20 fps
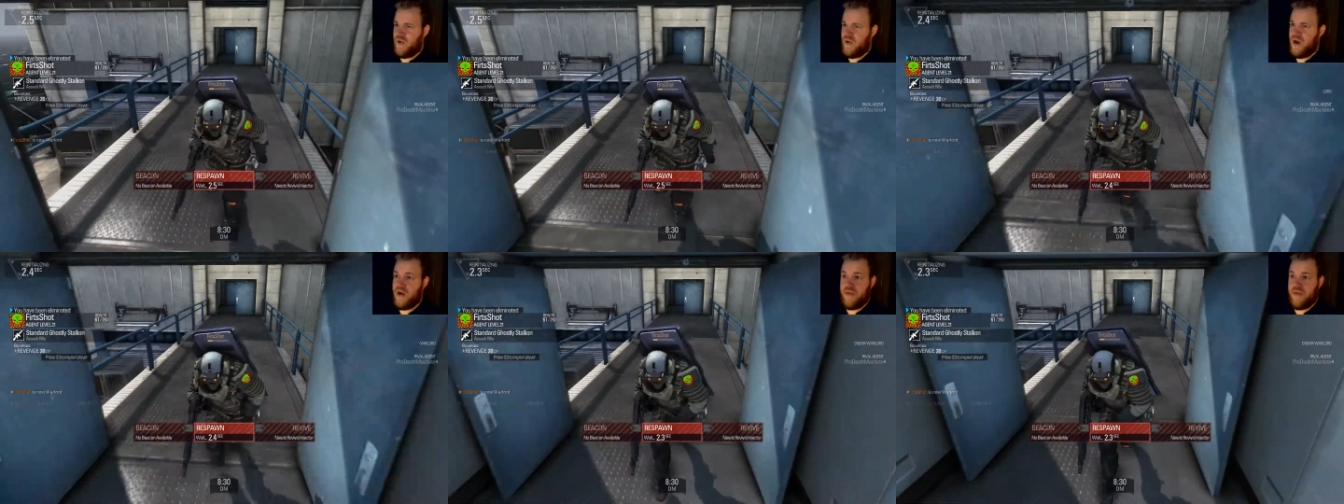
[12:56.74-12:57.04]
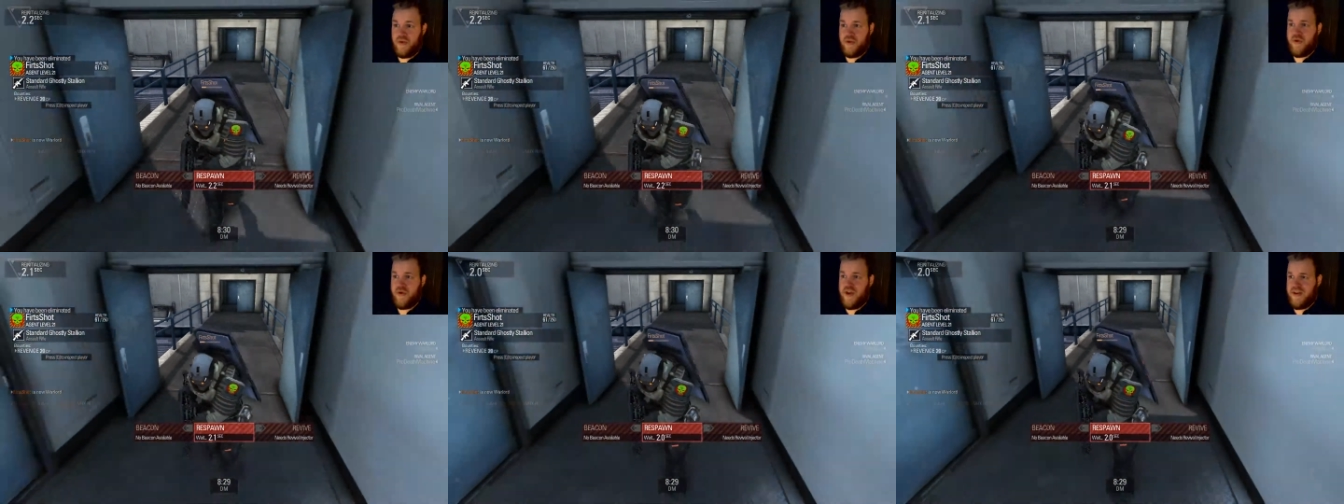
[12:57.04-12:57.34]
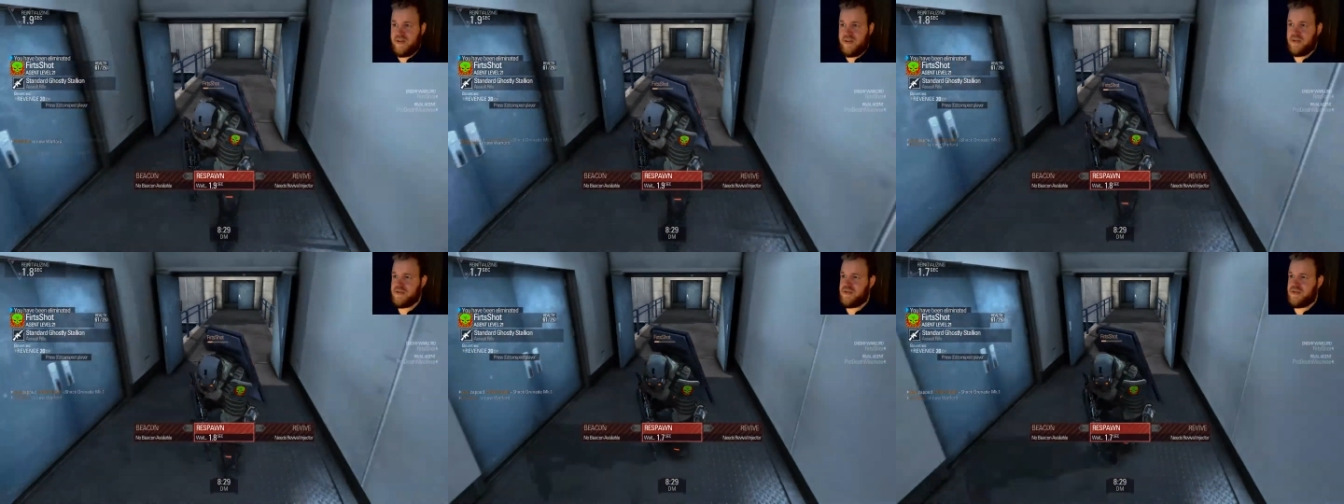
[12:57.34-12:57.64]
for other
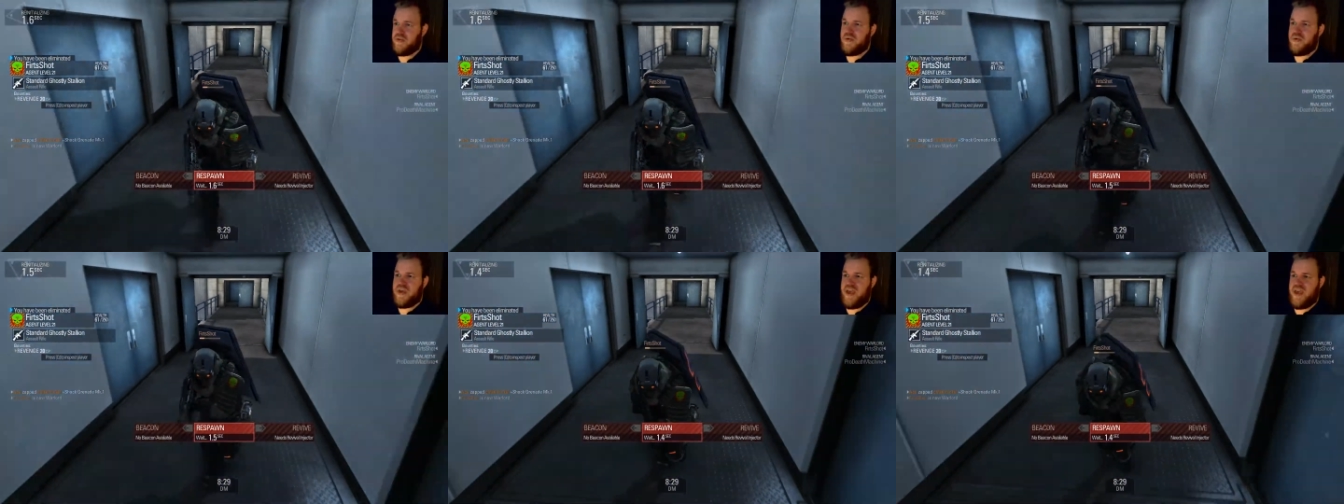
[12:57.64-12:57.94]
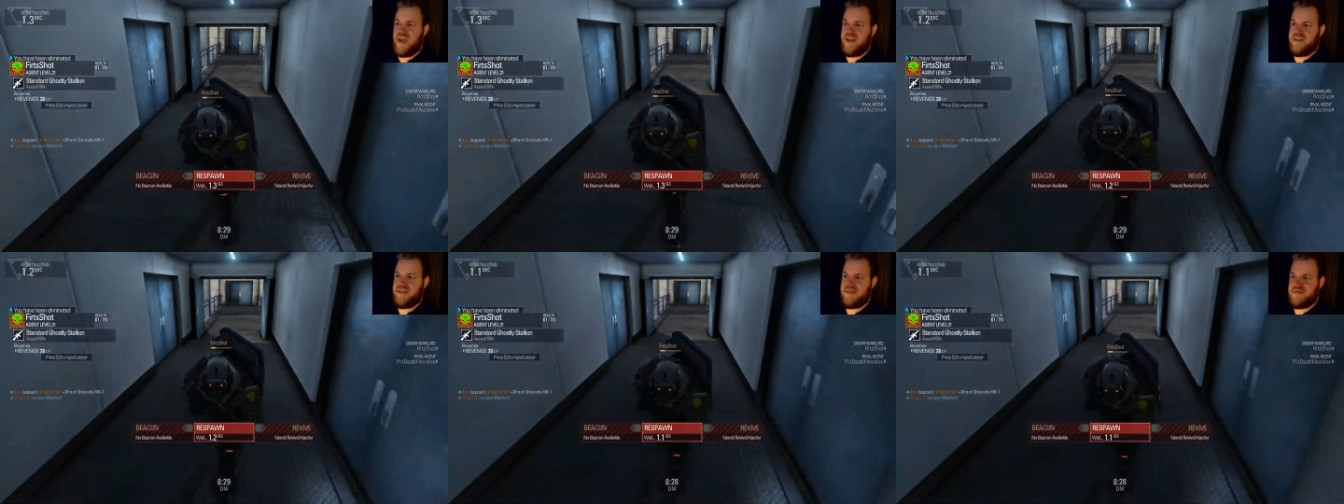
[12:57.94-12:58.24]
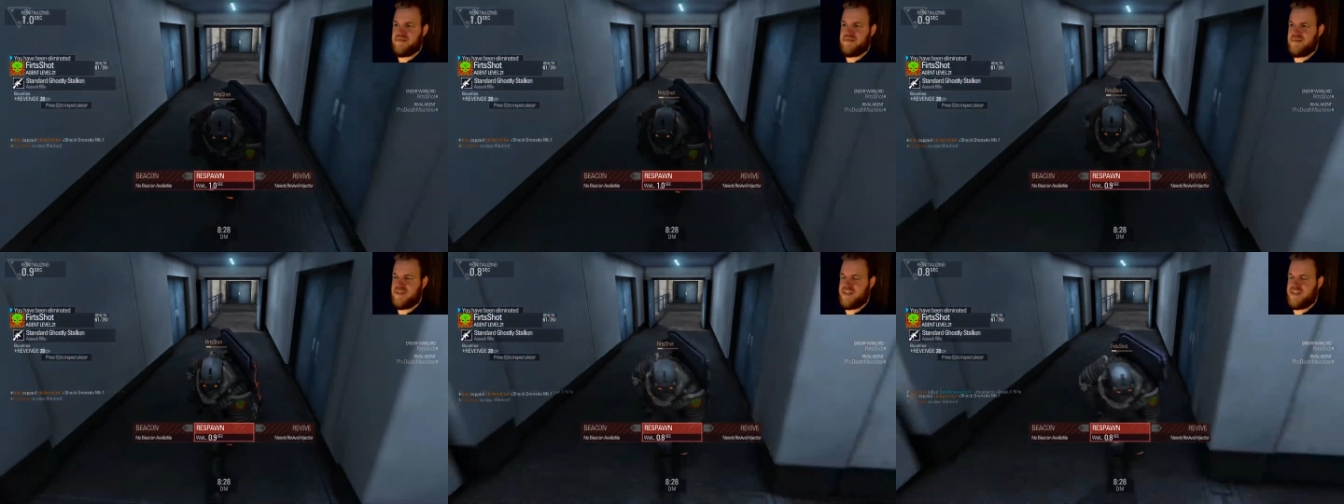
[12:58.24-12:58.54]
Grendels who
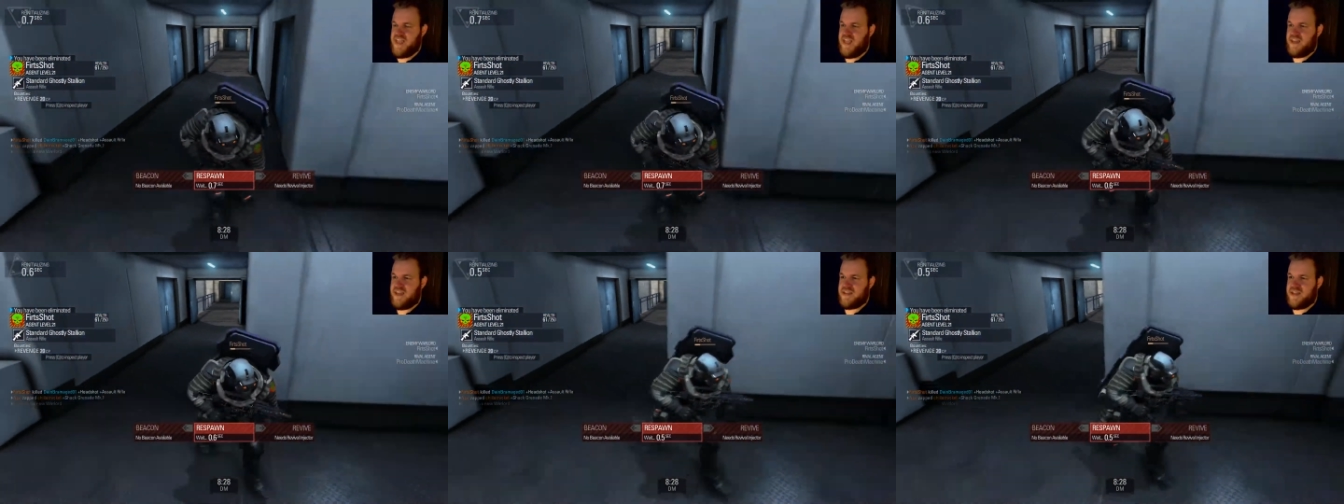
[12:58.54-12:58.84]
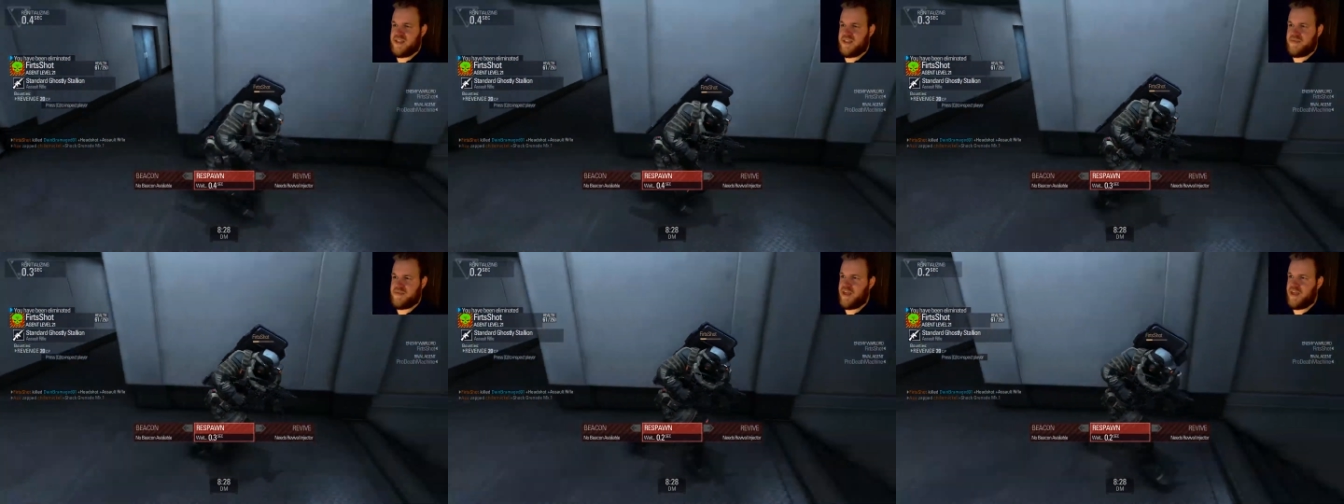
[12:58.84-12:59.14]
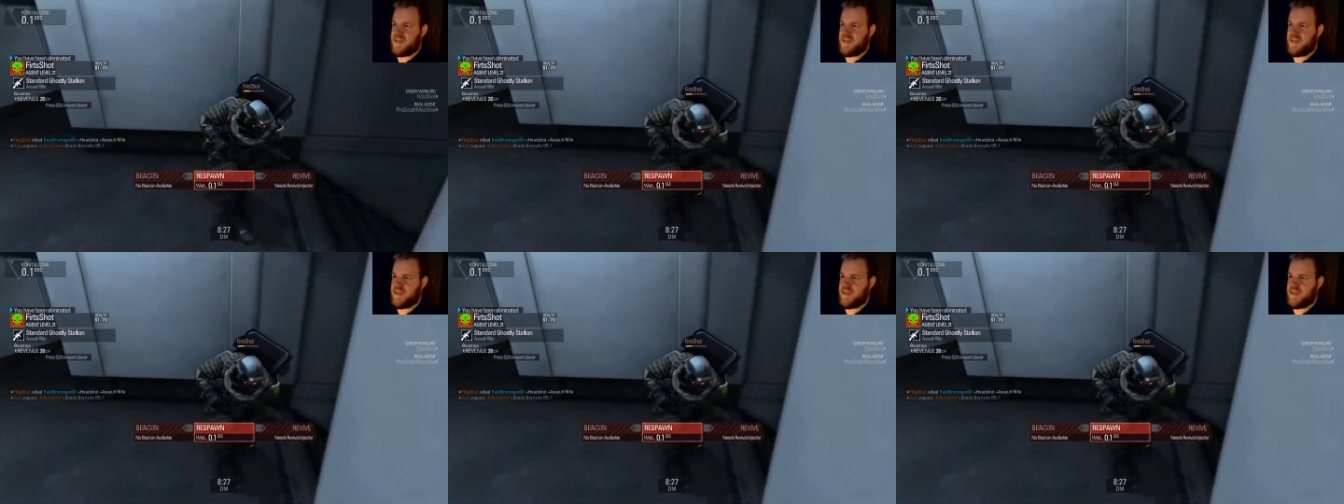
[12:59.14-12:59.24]
can take such